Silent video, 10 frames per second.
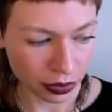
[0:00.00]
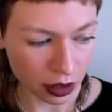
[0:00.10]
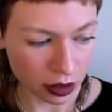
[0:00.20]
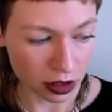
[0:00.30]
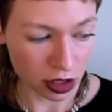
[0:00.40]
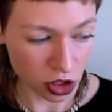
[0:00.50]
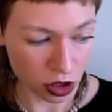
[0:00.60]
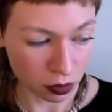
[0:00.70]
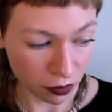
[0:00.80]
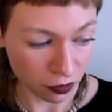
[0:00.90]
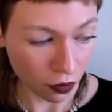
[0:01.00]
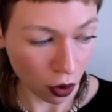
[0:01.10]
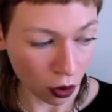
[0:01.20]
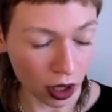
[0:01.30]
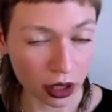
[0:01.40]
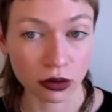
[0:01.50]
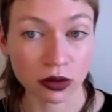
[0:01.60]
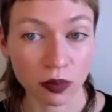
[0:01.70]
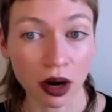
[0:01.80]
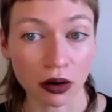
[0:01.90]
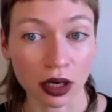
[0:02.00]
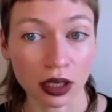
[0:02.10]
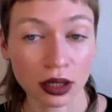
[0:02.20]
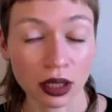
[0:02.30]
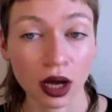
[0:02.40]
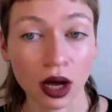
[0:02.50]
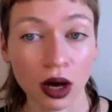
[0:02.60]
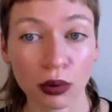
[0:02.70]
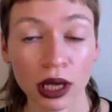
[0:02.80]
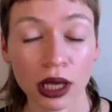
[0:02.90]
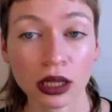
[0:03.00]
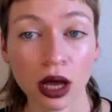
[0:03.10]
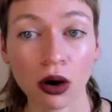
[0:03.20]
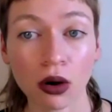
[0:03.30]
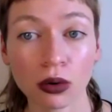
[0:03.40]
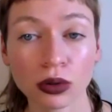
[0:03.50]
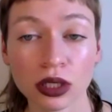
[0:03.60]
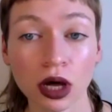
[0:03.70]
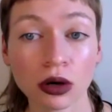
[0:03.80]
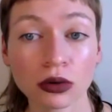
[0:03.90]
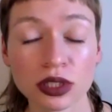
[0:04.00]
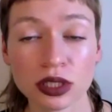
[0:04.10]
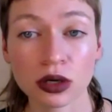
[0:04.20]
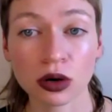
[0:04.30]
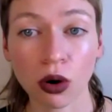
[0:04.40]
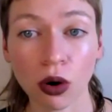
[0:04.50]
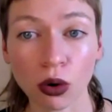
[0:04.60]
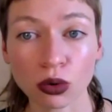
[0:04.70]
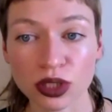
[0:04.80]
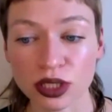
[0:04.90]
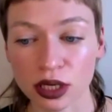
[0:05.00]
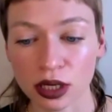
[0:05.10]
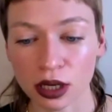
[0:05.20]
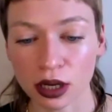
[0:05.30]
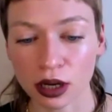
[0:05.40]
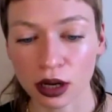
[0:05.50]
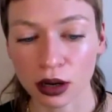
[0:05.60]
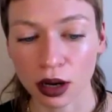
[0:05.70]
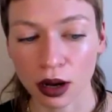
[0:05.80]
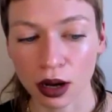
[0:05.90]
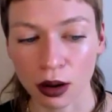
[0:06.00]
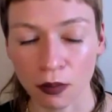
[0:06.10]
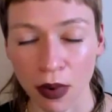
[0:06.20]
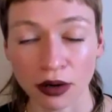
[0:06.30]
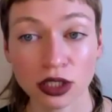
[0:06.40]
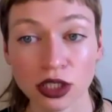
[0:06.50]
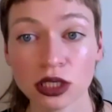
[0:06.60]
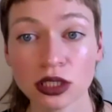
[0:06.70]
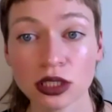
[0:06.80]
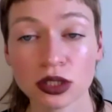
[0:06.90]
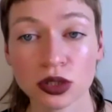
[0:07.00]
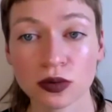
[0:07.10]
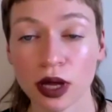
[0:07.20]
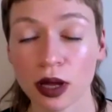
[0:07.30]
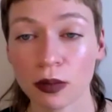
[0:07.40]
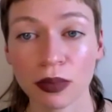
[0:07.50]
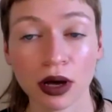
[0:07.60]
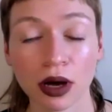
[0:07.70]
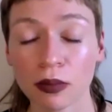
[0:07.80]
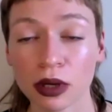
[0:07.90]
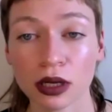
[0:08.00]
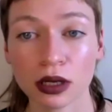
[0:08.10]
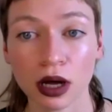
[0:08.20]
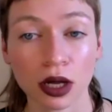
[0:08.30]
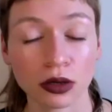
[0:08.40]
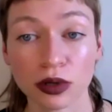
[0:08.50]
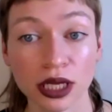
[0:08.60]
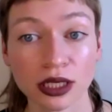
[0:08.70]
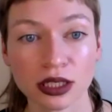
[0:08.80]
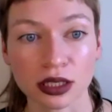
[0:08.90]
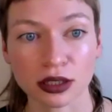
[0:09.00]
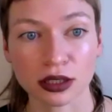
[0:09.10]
transition before and got married, they are now denouncing all the marriages, so they're becoming annullated.